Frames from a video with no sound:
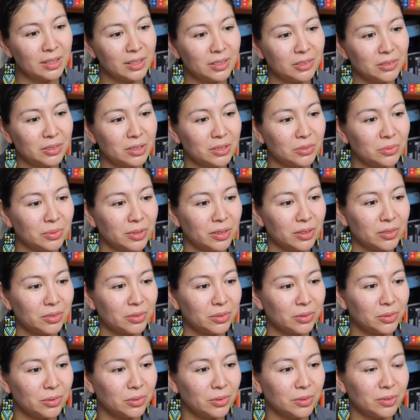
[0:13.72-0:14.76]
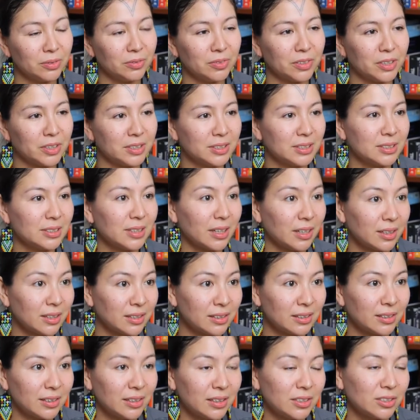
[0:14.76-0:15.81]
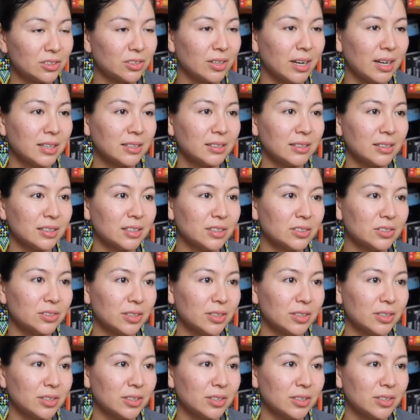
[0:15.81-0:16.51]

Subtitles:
Inuit went through a very sudden and drastic